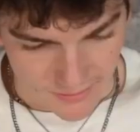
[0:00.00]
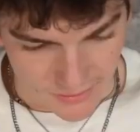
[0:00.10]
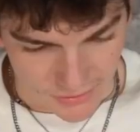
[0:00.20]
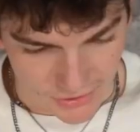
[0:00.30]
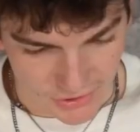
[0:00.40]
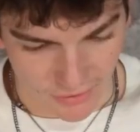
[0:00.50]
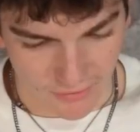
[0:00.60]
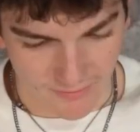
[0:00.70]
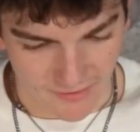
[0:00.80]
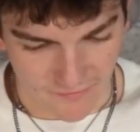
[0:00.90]

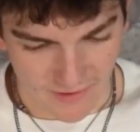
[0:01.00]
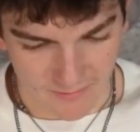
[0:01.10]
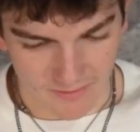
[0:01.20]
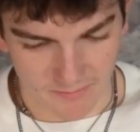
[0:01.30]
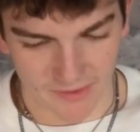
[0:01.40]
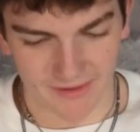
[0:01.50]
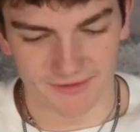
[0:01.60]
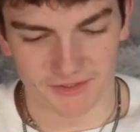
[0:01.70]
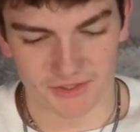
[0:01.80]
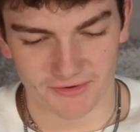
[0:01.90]
Showed my family Billy on
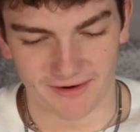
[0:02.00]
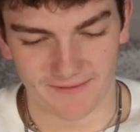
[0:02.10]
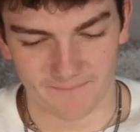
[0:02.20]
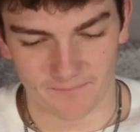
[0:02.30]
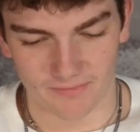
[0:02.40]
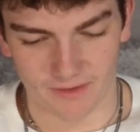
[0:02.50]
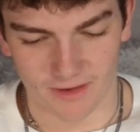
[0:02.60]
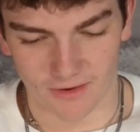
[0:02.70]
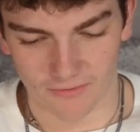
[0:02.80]
the street. They called